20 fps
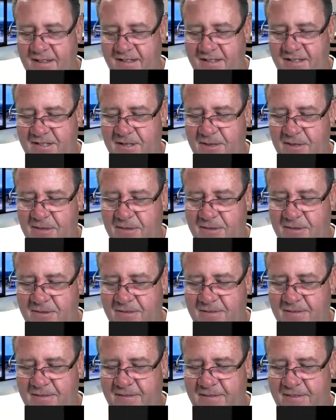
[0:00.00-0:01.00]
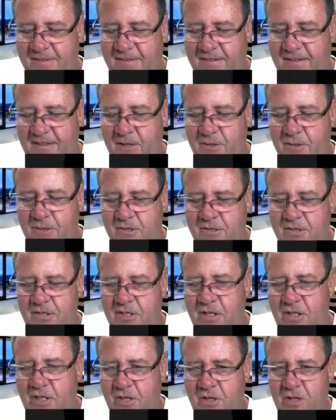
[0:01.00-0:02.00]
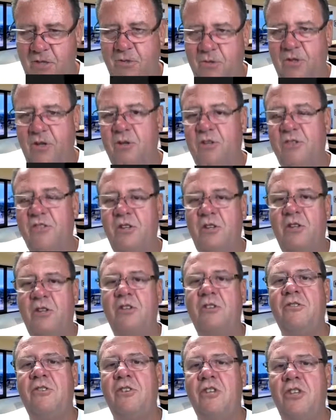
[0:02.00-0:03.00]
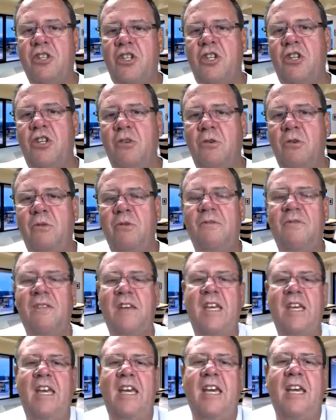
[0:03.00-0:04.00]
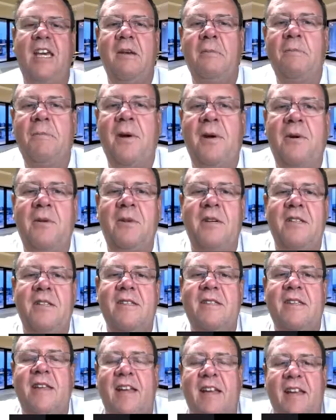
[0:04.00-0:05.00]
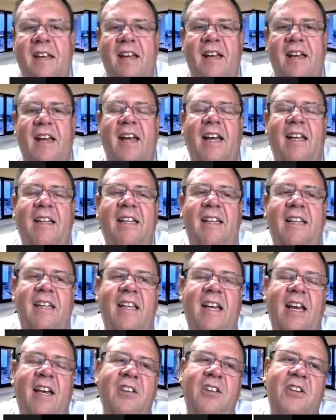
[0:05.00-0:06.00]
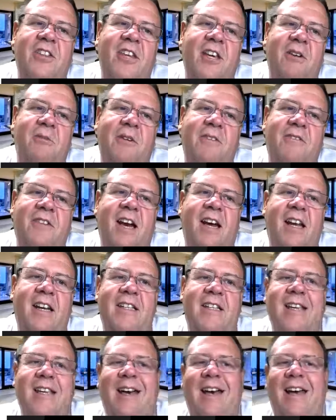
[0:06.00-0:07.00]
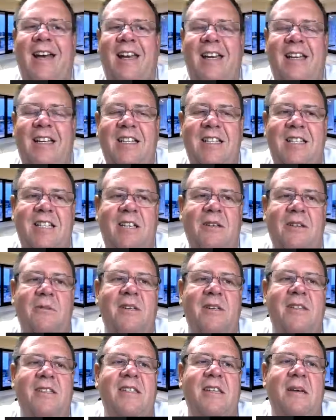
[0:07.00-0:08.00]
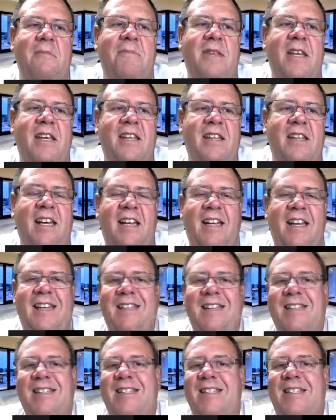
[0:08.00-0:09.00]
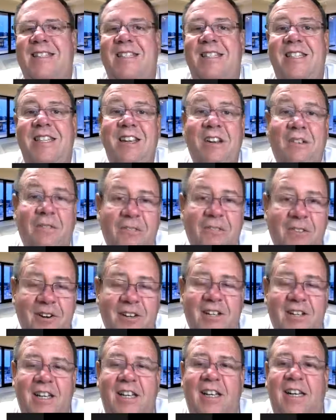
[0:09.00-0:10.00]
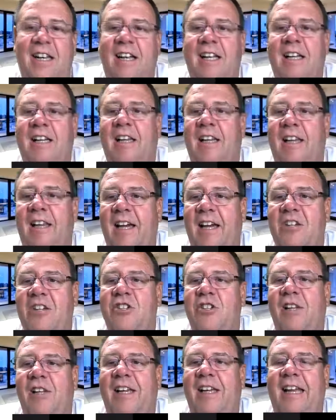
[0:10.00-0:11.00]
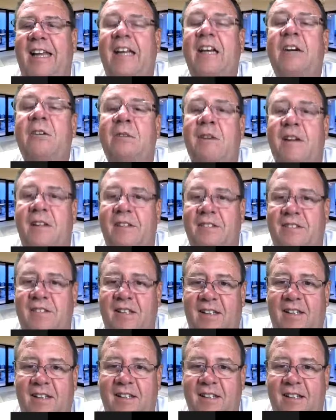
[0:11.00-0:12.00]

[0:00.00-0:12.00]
So those are two of the key components. And then the other thing we've got to tie it into is something that is different and intellectually interesting.